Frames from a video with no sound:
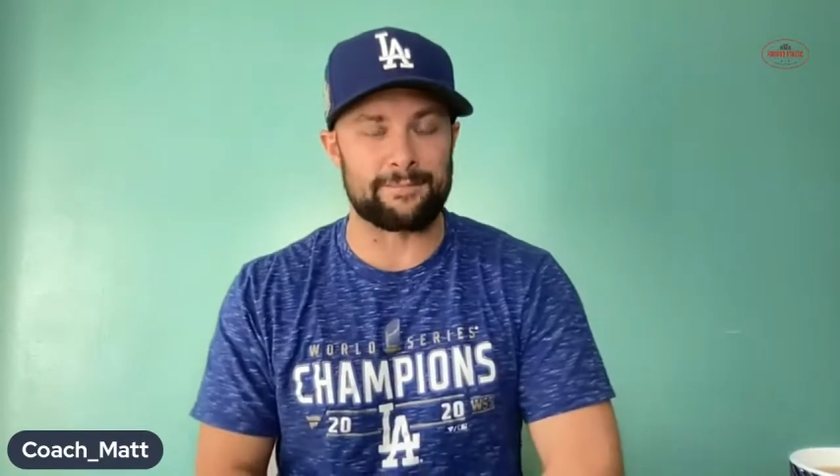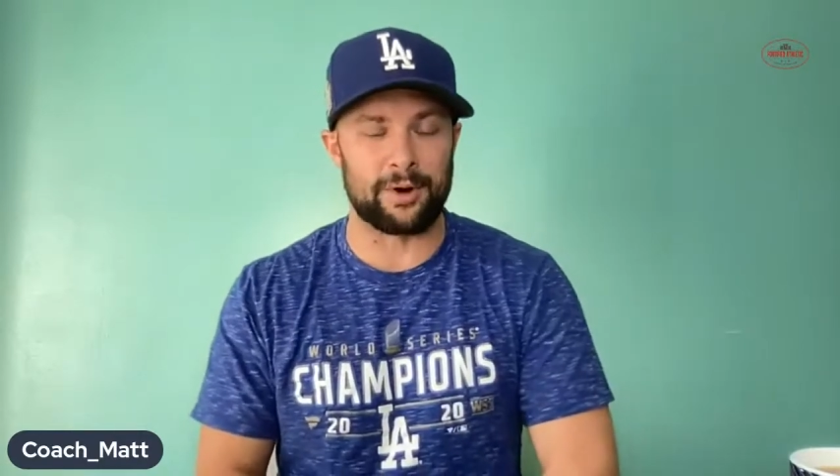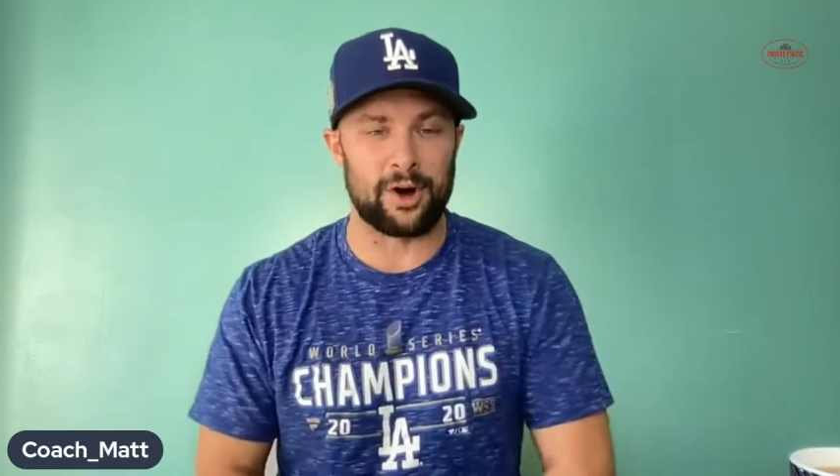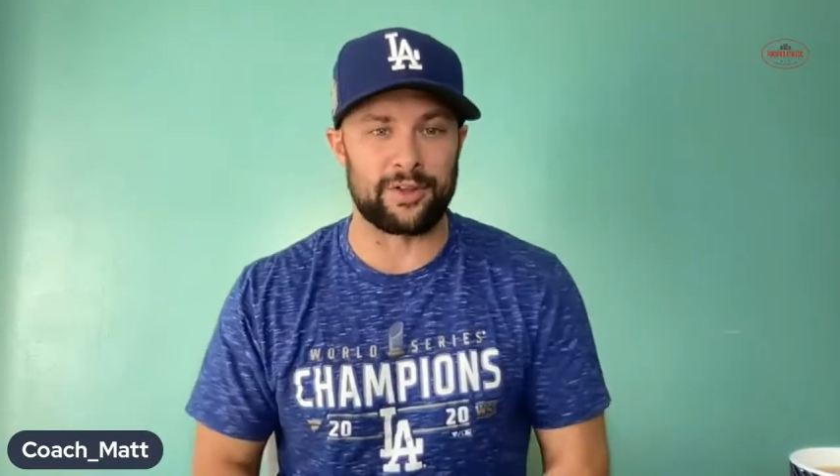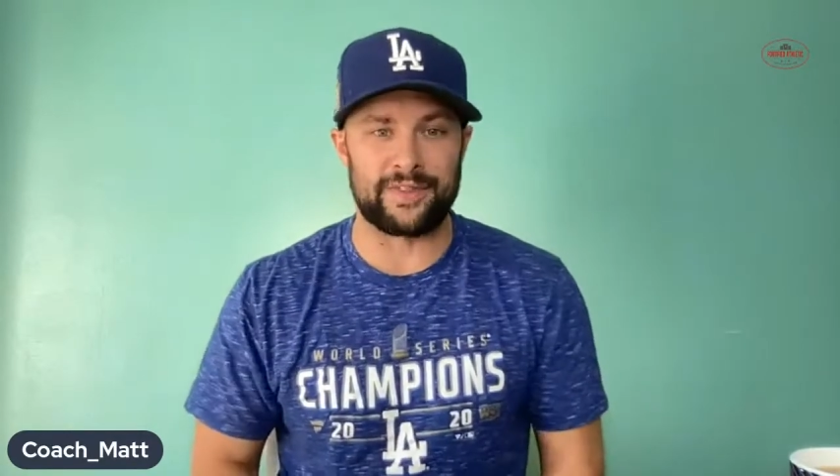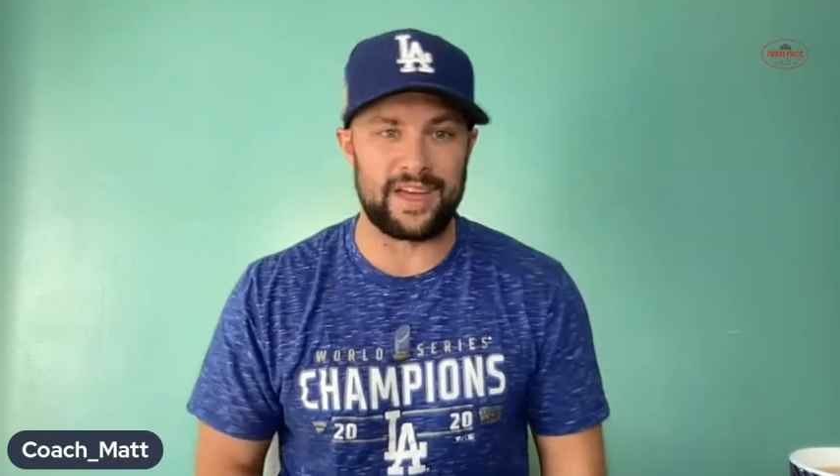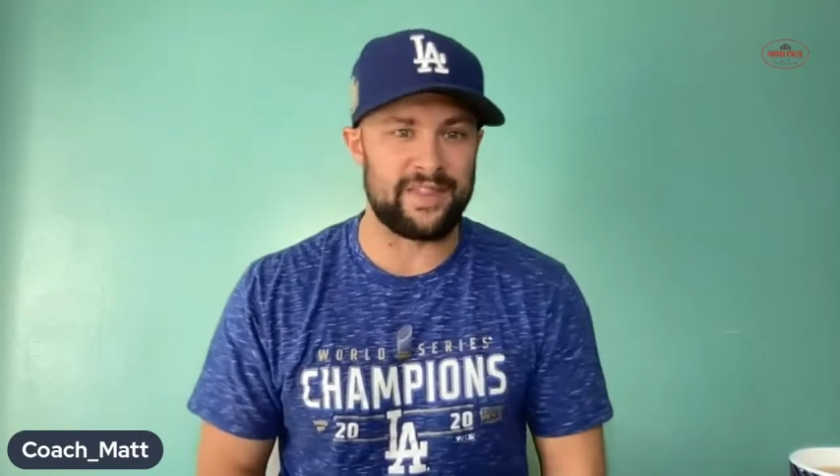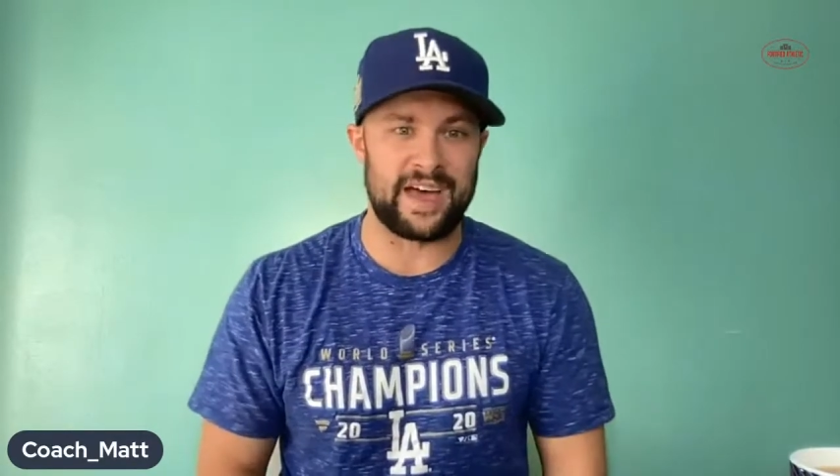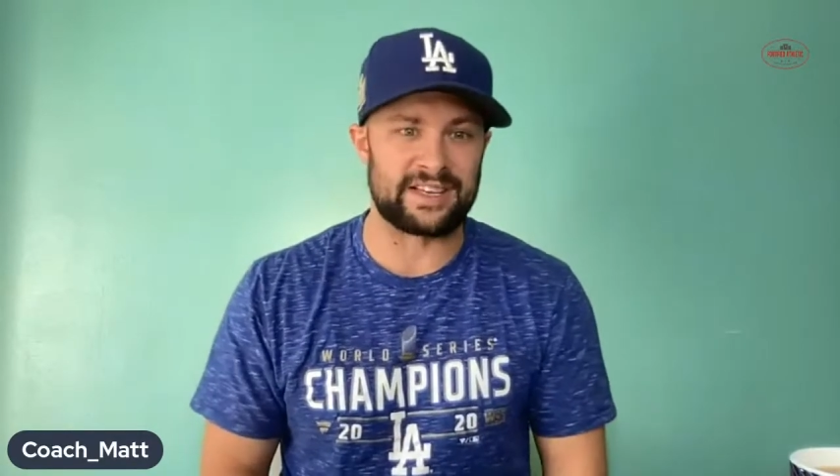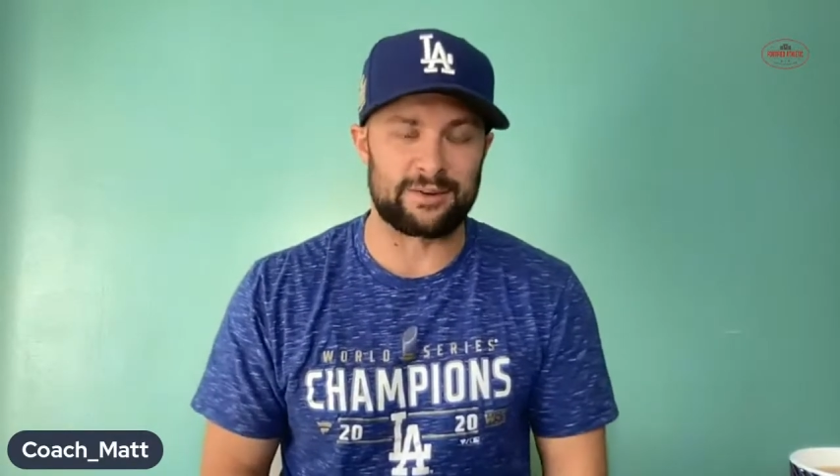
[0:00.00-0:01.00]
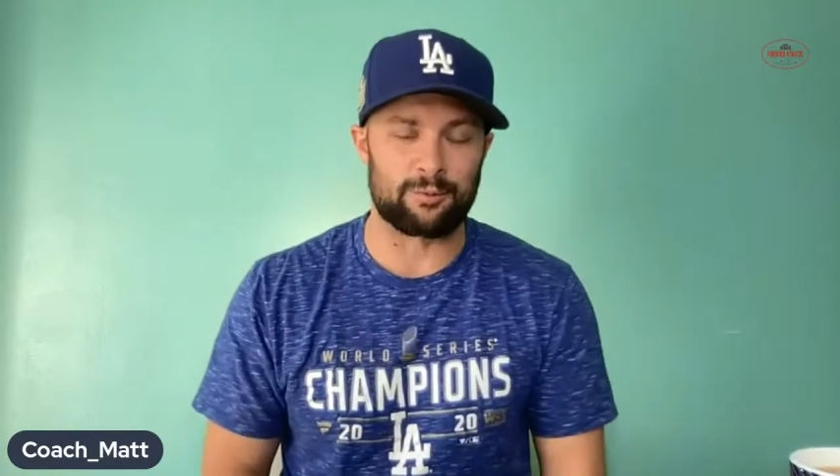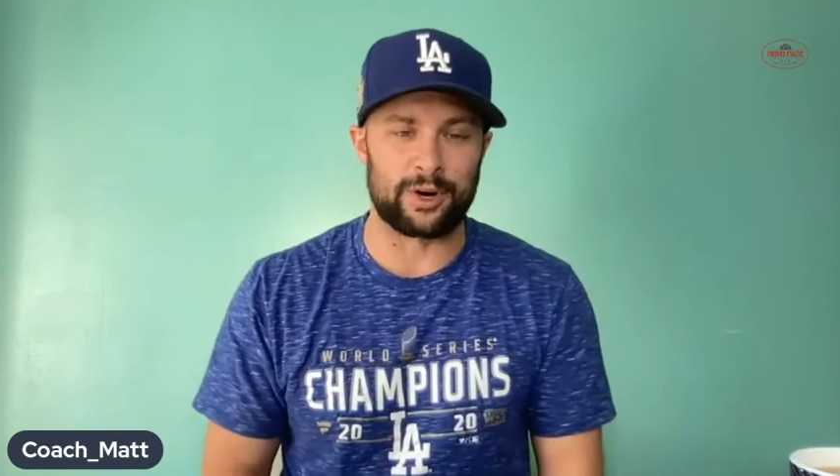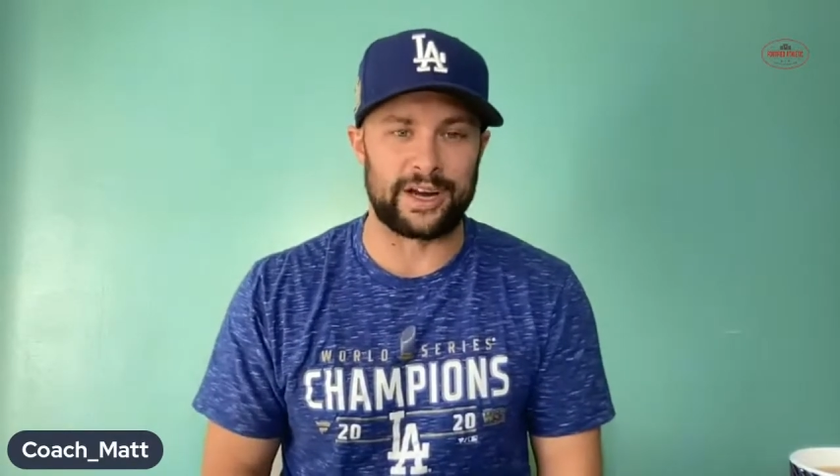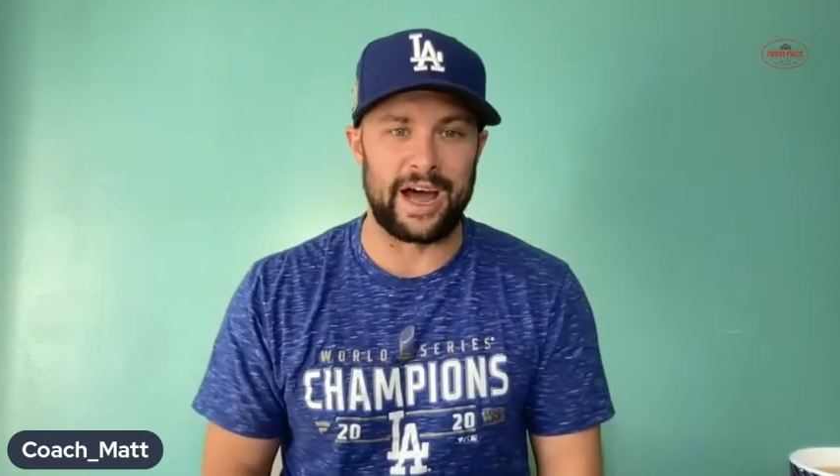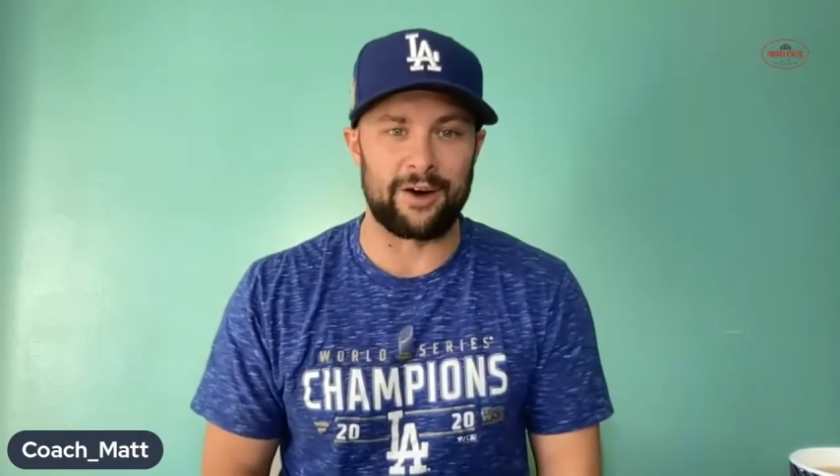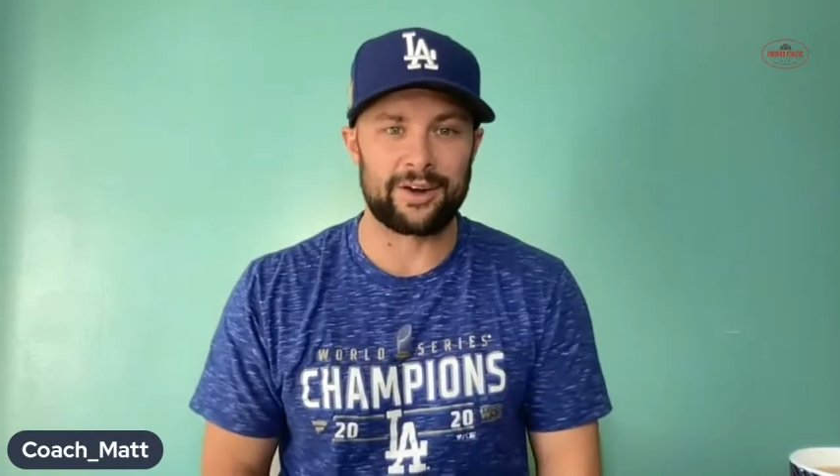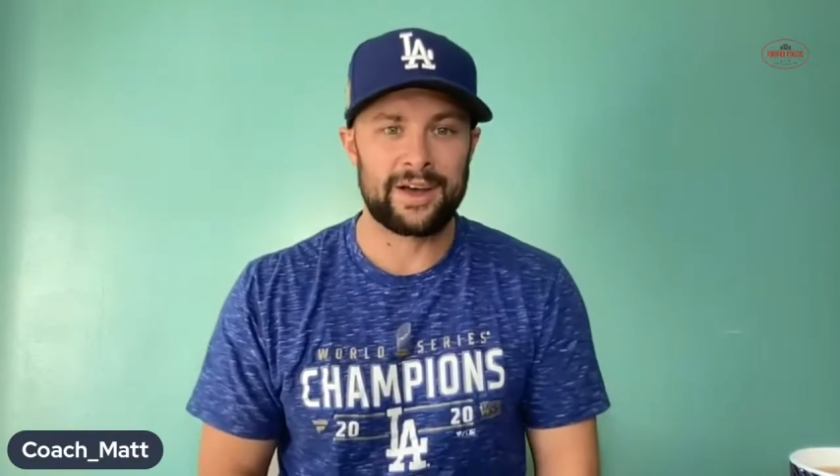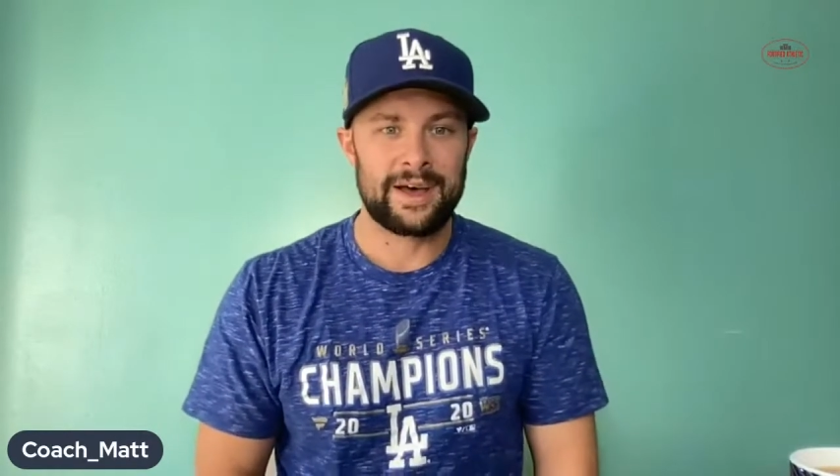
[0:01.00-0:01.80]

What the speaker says: ball, and that didn't work out.